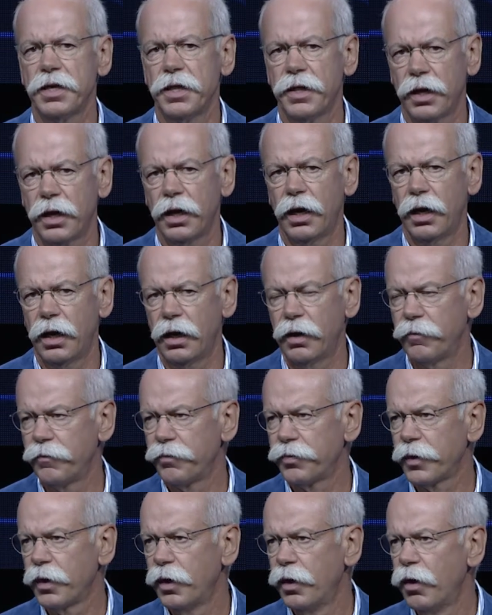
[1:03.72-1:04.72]
in the car,
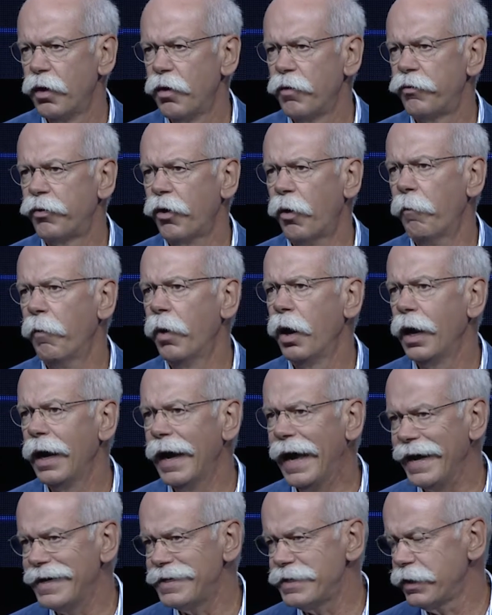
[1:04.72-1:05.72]
from
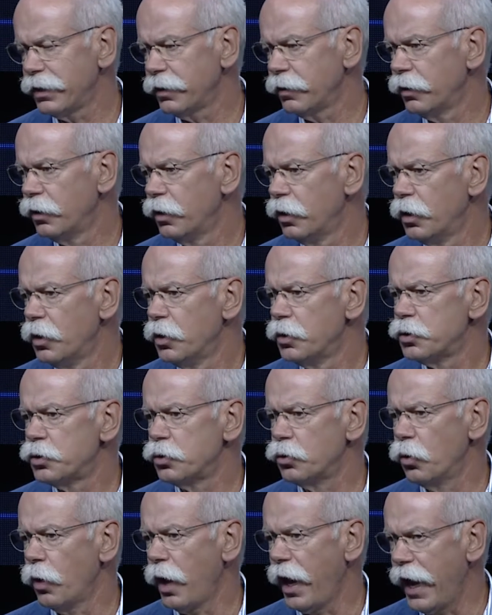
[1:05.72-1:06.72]
lighting
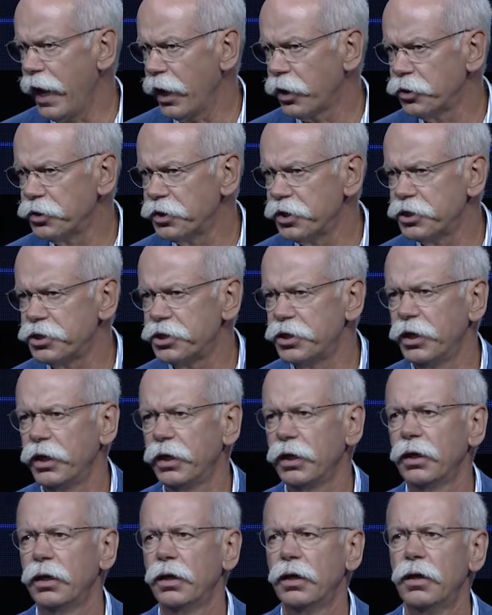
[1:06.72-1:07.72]
to air
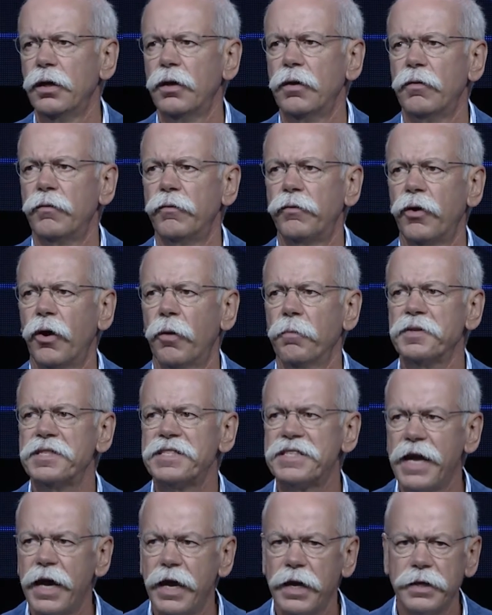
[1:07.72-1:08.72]
conditioning, from
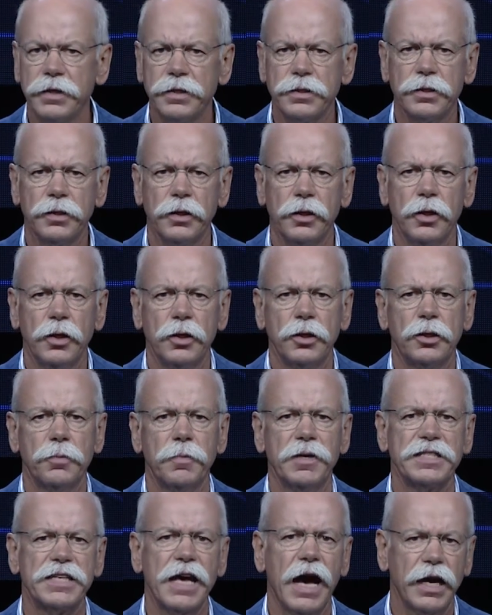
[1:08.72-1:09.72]
scent to
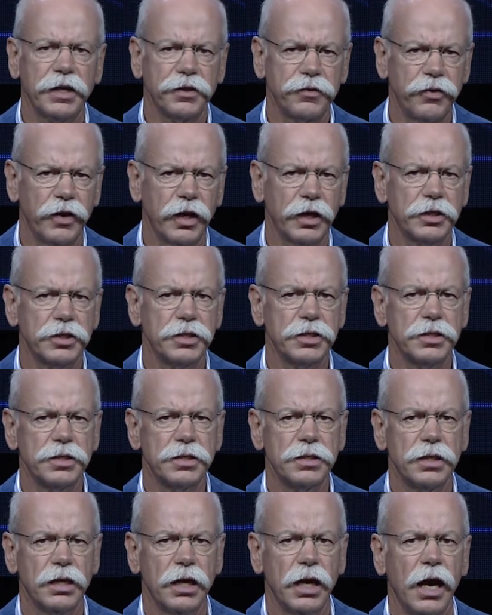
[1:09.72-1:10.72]
massage
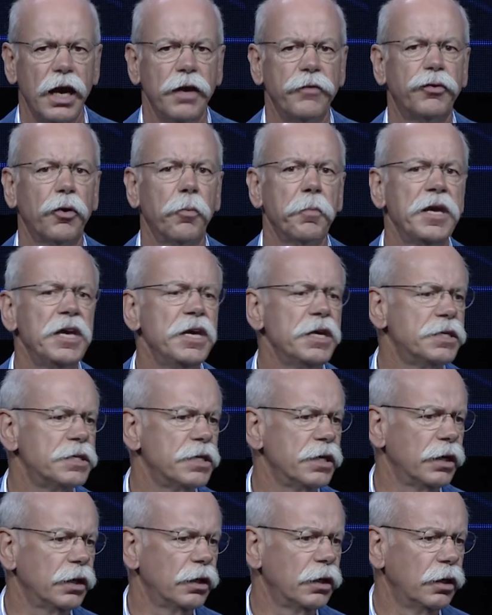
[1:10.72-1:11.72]
functions, and from
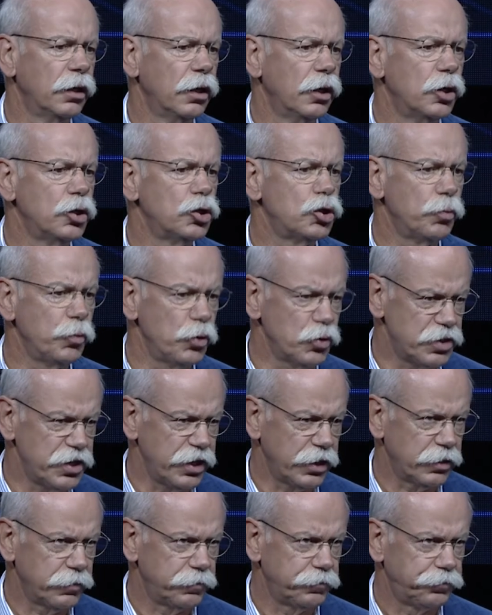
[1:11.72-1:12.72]
heating to
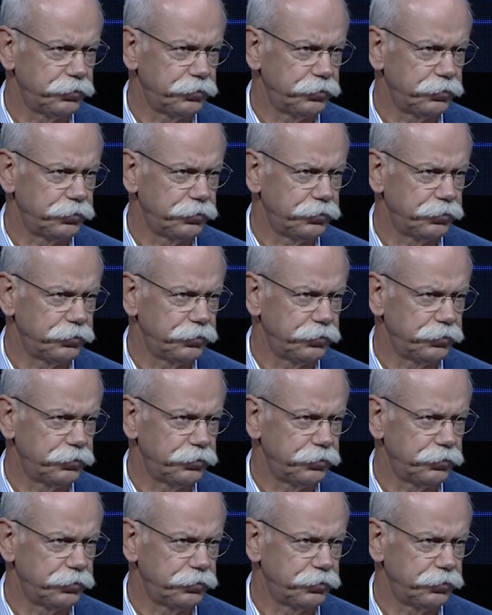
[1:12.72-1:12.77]
music.